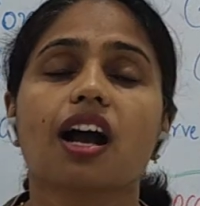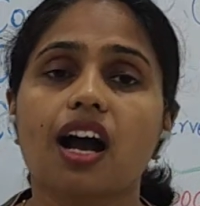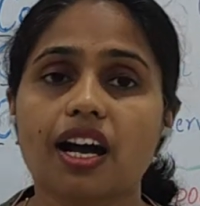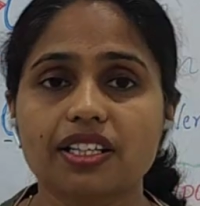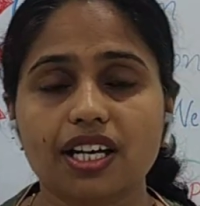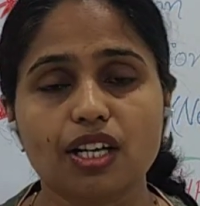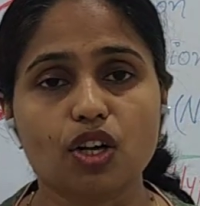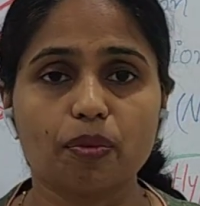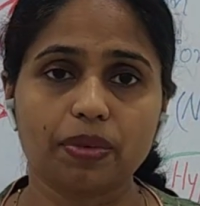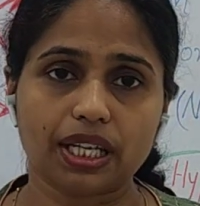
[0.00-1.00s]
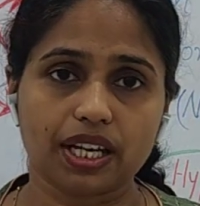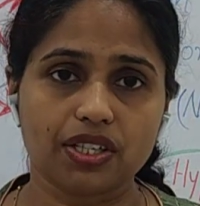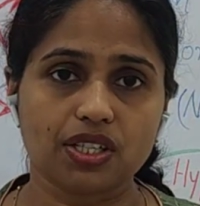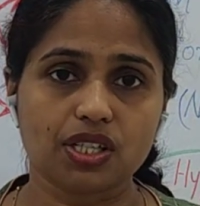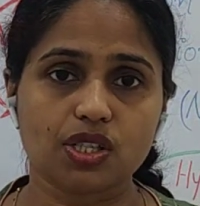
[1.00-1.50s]
cardiac
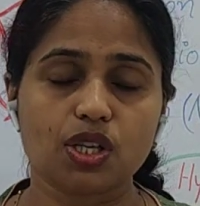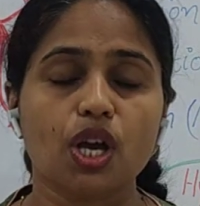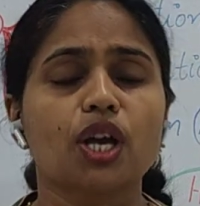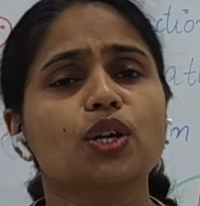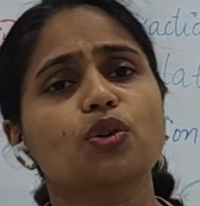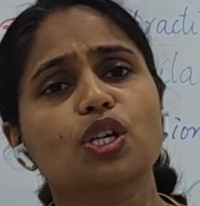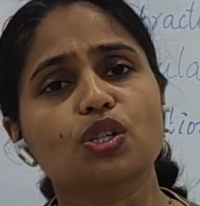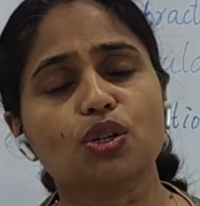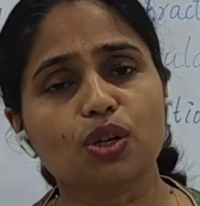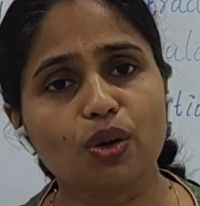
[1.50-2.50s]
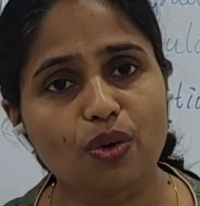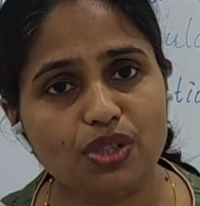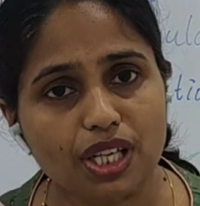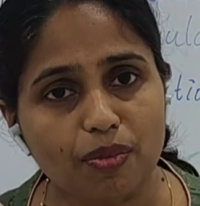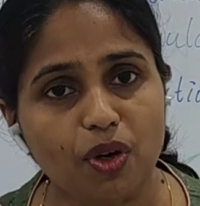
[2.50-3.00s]
complications. You need to
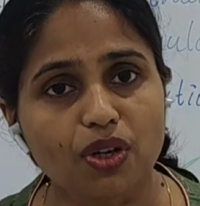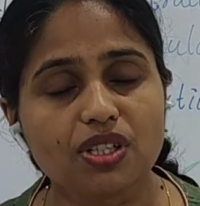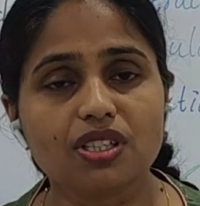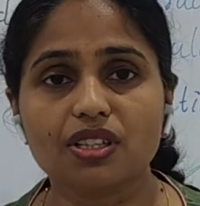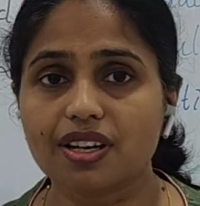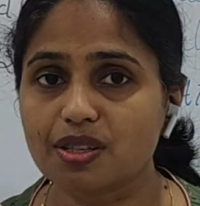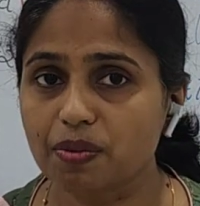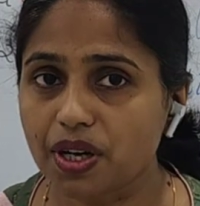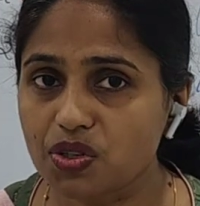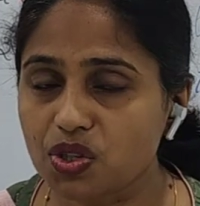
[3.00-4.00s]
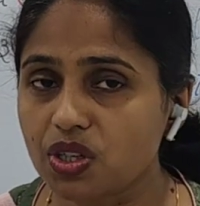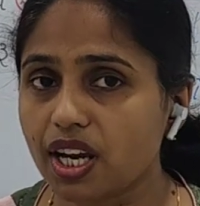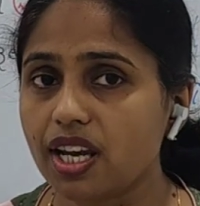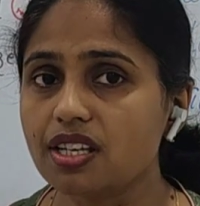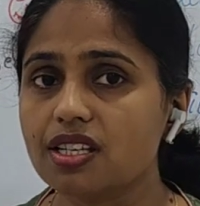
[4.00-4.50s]
closely monitor the respiratory
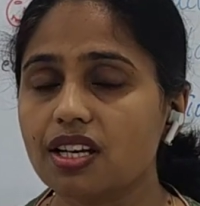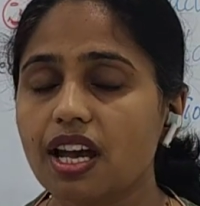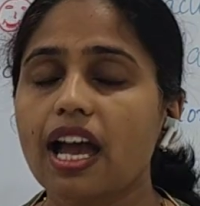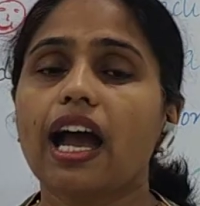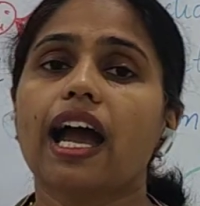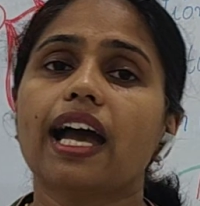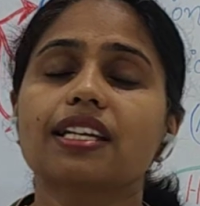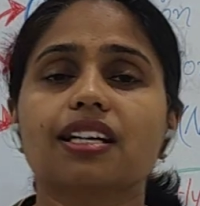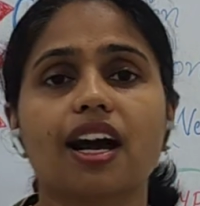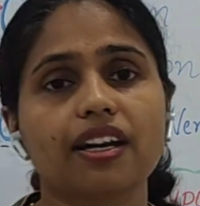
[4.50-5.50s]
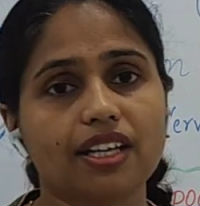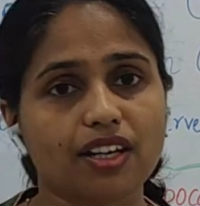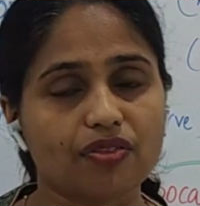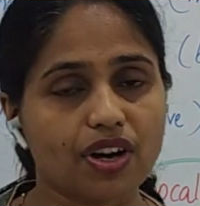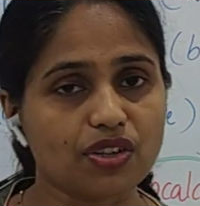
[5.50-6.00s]
rate and
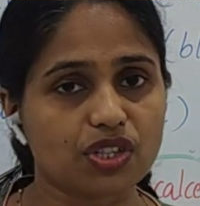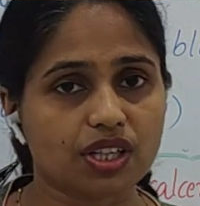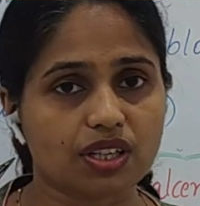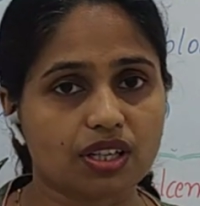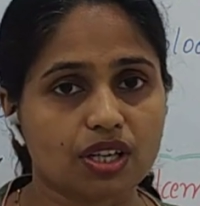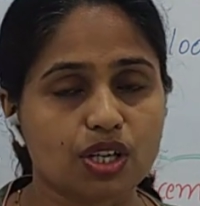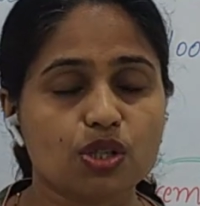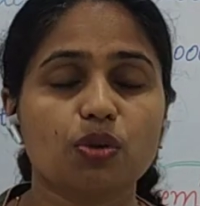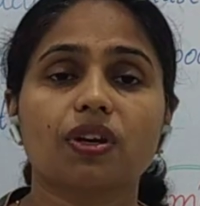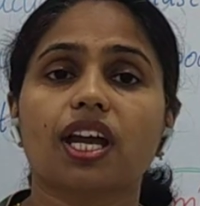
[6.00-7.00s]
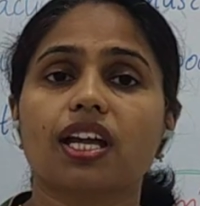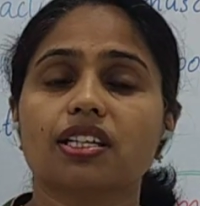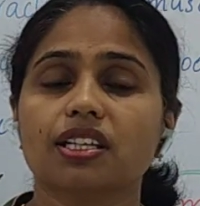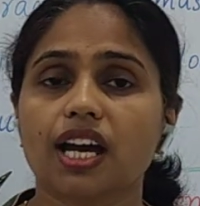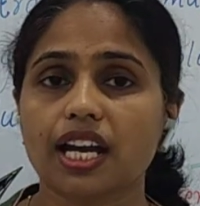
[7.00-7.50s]
cardiac function. So you
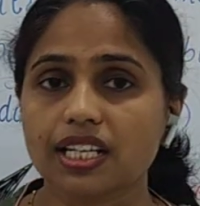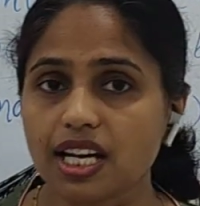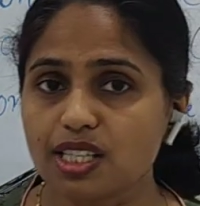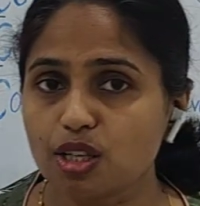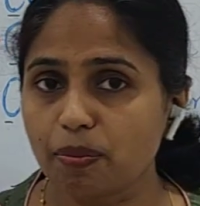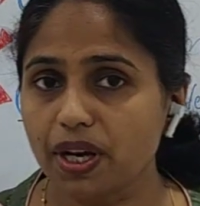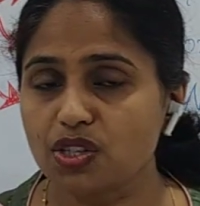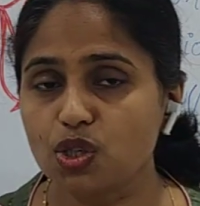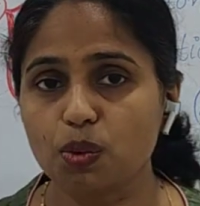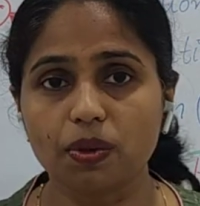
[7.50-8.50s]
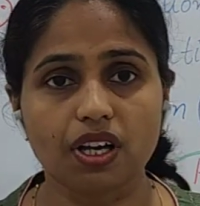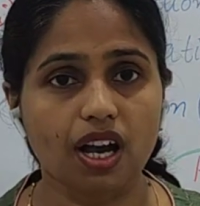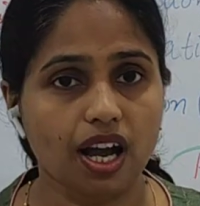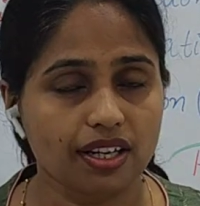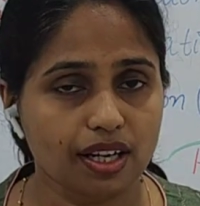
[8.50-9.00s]
can attach the patient with a
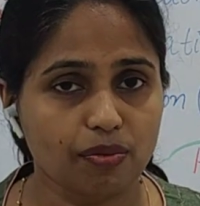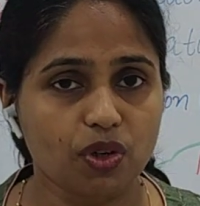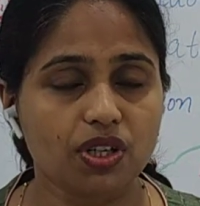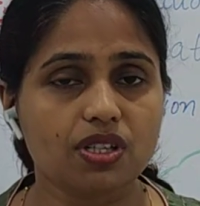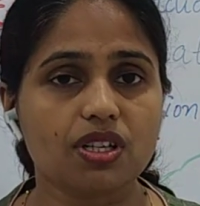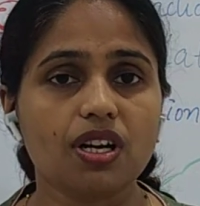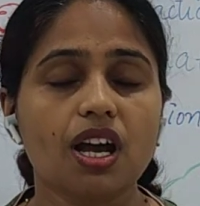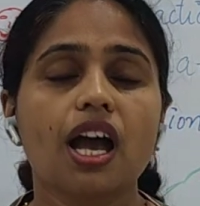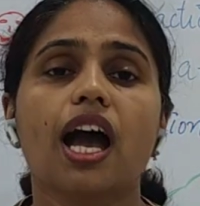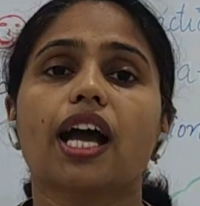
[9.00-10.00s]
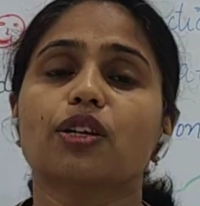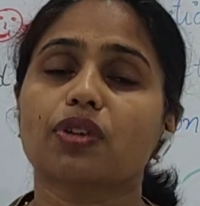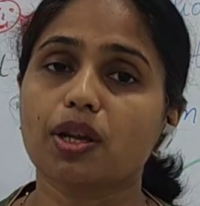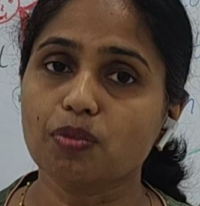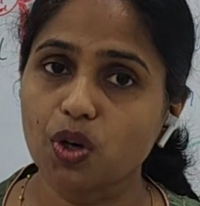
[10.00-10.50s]
cardiac monitor and you
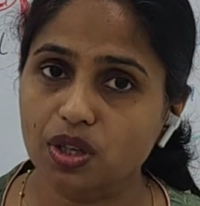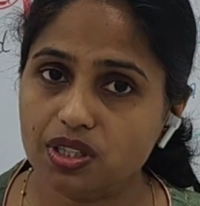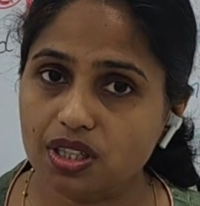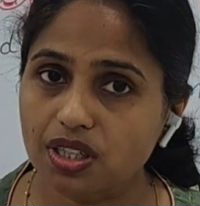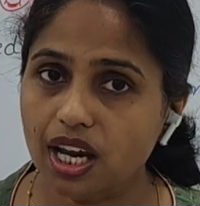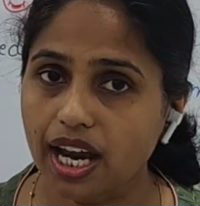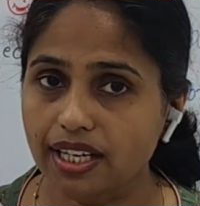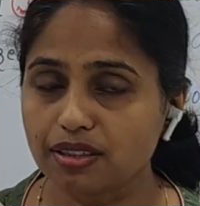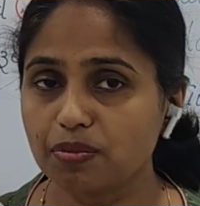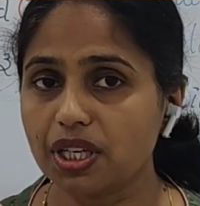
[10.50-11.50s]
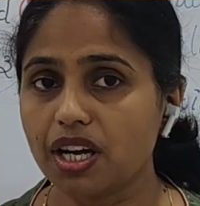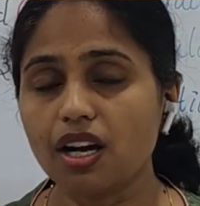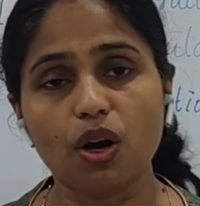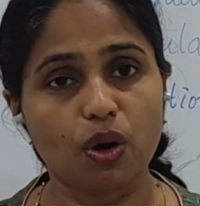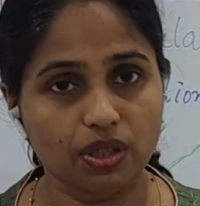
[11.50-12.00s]
can monitor
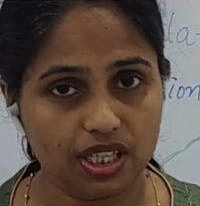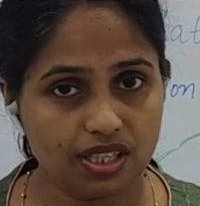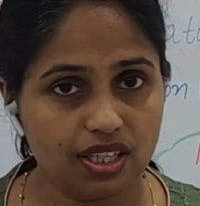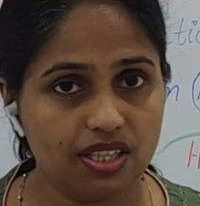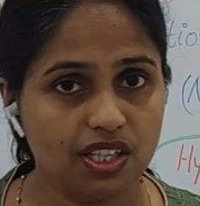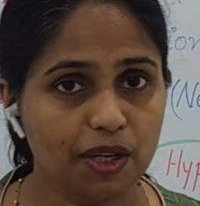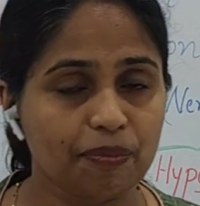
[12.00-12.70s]
arrhythmia or ECG,